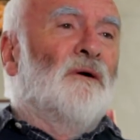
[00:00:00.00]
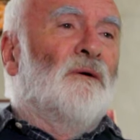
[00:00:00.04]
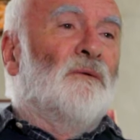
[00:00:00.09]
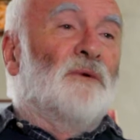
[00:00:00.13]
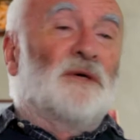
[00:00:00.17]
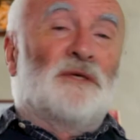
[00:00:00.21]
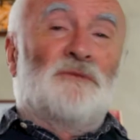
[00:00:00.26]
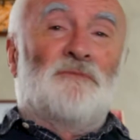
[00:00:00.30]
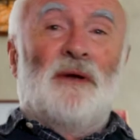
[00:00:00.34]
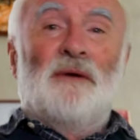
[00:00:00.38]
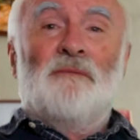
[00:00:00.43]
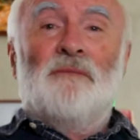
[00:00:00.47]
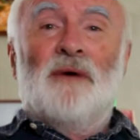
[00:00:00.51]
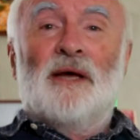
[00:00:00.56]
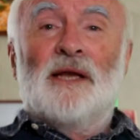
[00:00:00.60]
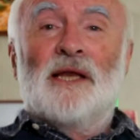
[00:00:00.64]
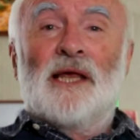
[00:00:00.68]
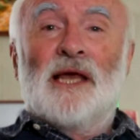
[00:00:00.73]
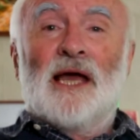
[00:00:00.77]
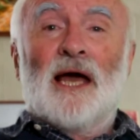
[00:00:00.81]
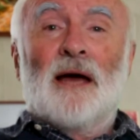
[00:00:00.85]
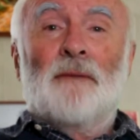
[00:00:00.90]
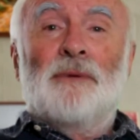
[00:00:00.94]
We spent
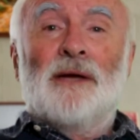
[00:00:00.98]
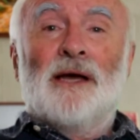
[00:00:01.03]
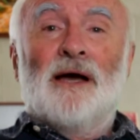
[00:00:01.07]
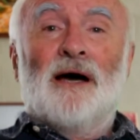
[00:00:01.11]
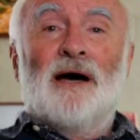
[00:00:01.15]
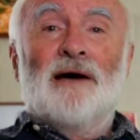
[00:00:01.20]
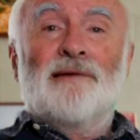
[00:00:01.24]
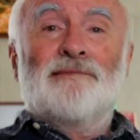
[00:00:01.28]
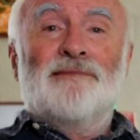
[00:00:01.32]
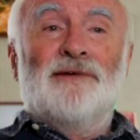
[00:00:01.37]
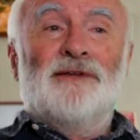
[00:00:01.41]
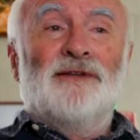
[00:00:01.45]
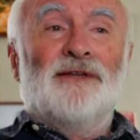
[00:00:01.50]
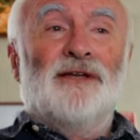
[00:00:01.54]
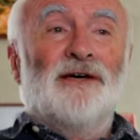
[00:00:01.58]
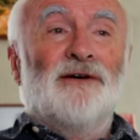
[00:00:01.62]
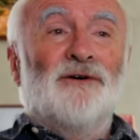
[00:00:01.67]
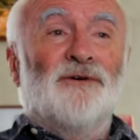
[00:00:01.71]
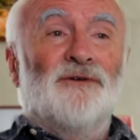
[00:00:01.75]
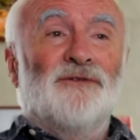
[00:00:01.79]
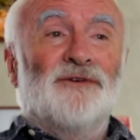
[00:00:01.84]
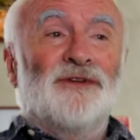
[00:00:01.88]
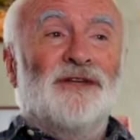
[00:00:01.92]
many happy hours in
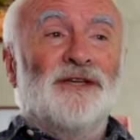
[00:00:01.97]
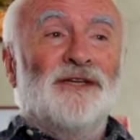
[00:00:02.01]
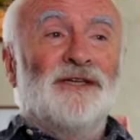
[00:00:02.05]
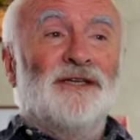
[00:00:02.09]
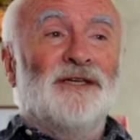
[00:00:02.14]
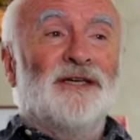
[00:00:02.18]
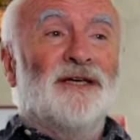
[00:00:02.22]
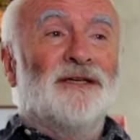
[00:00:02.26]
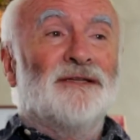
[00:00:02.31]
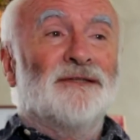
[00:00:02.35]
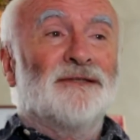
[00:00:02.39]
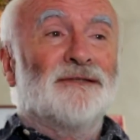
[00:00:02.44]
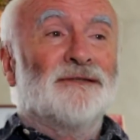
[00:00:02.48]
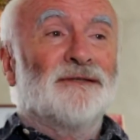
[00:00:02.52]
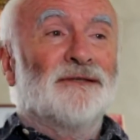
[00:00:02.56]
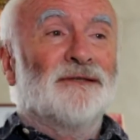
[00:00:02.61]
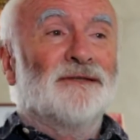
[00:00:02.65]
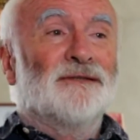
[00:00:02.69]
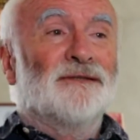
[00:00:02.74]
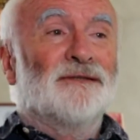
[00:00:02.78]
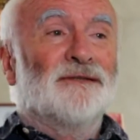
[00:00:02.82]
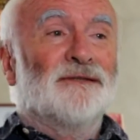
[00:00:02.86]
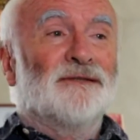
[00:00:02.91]
there over the years,
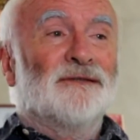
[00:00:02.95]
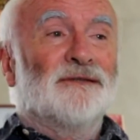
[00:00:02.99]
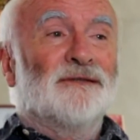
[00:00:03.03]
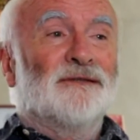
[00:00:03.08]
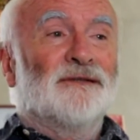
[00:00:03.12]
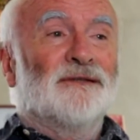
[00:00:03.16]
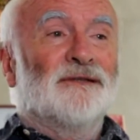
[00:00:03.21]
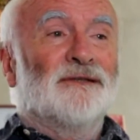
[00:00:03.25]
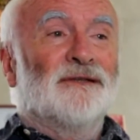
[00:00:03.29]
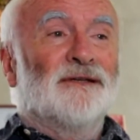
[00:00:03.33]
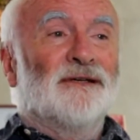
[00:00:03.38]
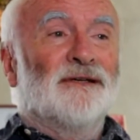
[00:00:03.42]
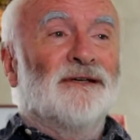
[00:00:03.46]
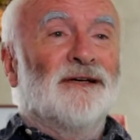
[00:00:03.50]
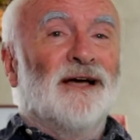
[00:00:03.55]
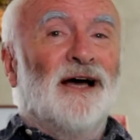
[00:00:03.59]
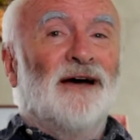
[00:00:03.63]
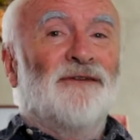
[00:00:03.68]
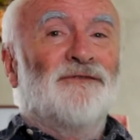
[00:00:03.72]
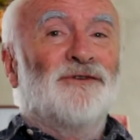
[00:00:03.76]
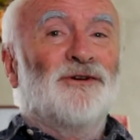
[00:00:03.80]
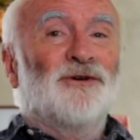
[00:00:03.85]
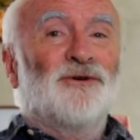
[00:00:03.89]

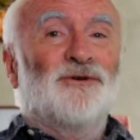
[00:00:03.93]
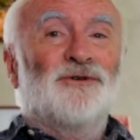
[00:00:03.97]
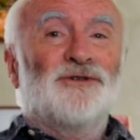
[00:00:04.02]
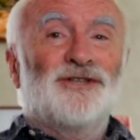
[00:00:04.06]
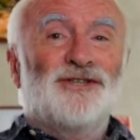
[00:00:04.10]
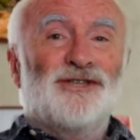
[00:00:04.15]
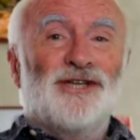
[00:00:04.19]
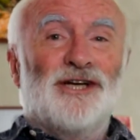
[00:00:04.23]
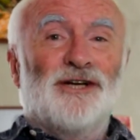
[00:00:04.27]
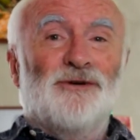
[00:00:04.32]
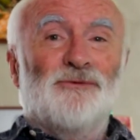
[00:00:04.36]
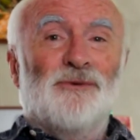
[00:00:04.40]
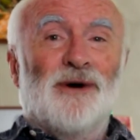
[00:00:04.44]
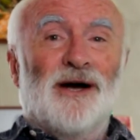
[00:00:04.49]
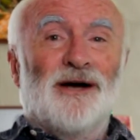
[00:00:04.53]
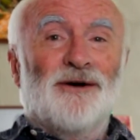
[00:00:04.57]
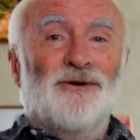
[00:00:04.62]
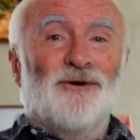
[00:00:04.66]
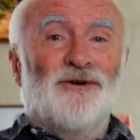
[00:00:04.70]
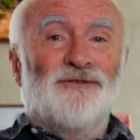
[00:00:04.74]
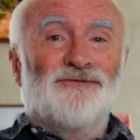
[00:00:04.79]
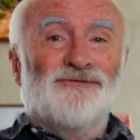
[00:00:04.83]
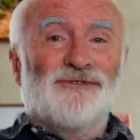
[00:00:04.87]
having a good chin
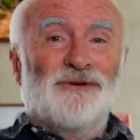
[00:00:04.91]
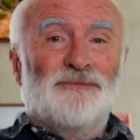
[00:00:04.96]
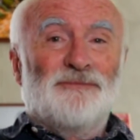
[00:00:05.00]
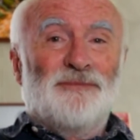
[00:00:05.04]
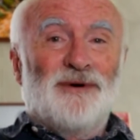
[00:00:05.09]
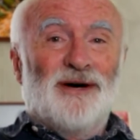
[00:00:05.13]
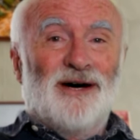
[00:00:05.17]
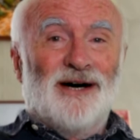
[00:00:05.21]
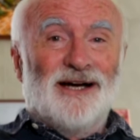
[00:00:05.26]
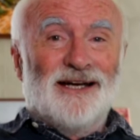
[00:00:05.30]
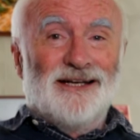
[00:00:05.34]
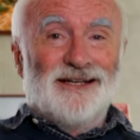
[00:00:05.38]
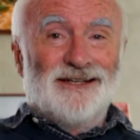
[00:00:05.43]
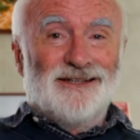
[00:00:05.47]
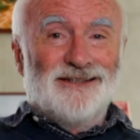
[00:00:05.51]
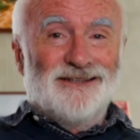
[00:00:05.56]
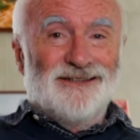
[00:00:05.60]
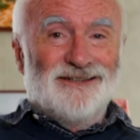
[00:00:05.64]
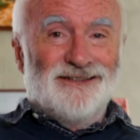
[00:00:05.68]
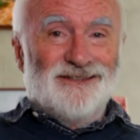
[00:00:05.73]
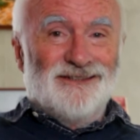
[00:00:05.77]
wag over a pint.